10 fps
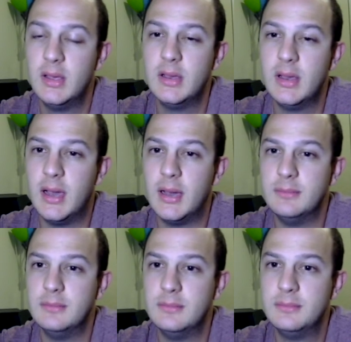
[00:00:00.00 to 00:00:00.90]

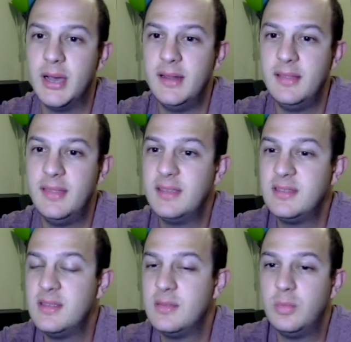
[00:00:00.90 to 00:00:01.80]
But this
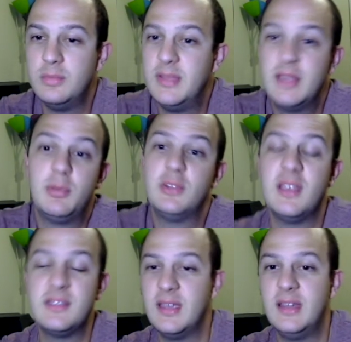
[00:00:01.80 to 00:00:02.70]
puts
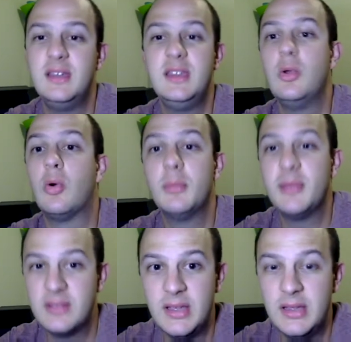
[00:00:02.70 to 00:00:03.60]
us in an
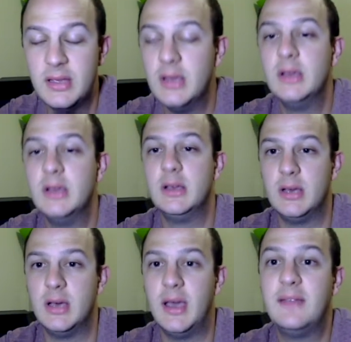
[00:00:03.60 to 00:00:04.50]
enormously
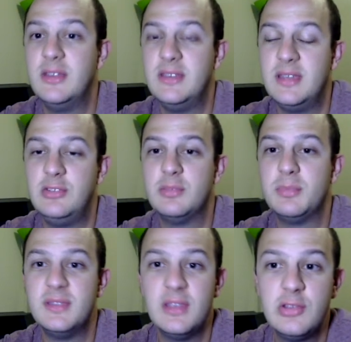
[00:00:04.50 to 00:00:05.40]
advantageous
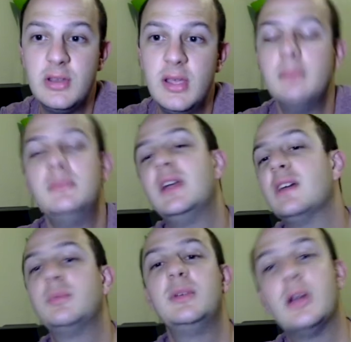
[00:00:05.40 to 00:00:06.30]
position,
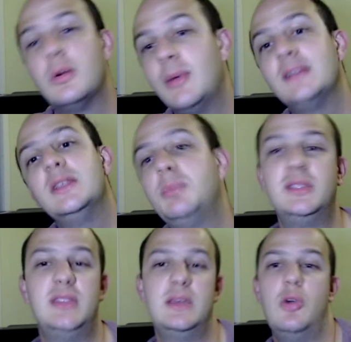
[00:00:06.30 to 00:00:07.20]
because we correctly
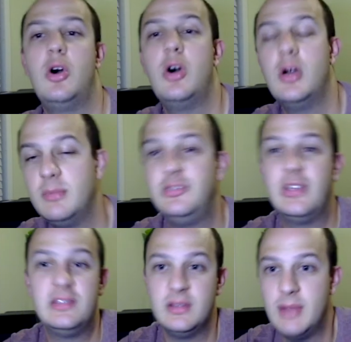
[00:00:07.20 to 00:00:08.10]
put them on
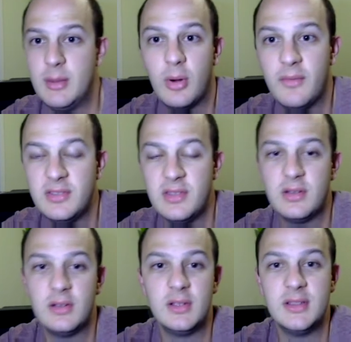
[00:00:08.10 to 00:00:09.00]
Majestic Metamorphosis
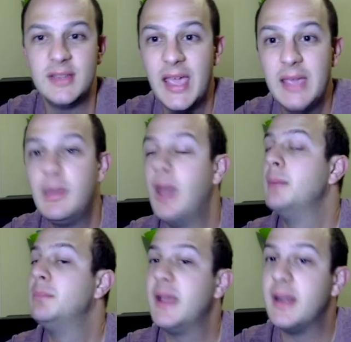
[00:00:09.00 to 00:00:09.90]
early in the game,
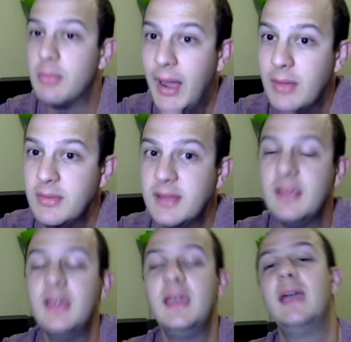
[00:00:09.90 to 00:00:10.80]
played around it,
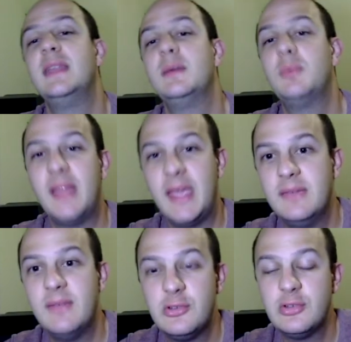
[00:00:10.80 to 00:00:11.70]
and then when they
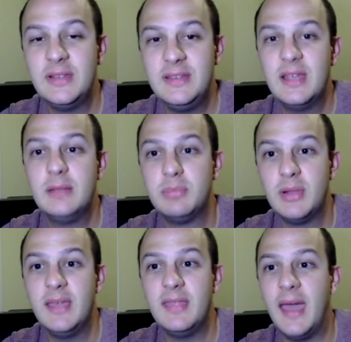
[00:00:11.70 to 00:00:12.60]
eventually did
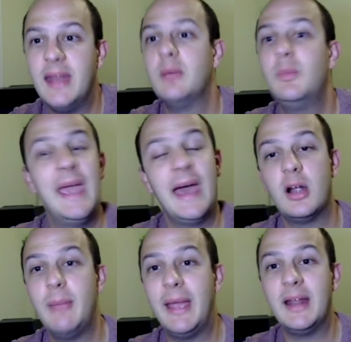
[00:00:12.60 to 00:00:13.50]
play that and we had
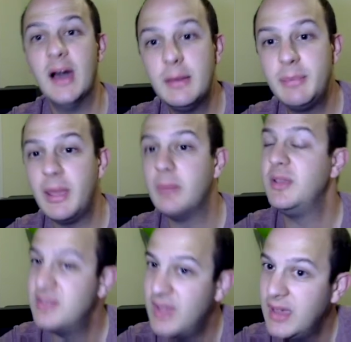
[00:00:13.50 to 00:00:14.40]
our mana up and we
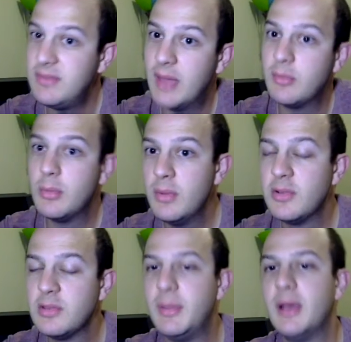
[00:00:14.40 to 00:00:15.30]
saved that removal
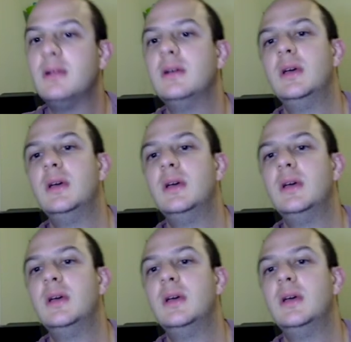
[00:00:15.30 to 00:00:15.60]
spell,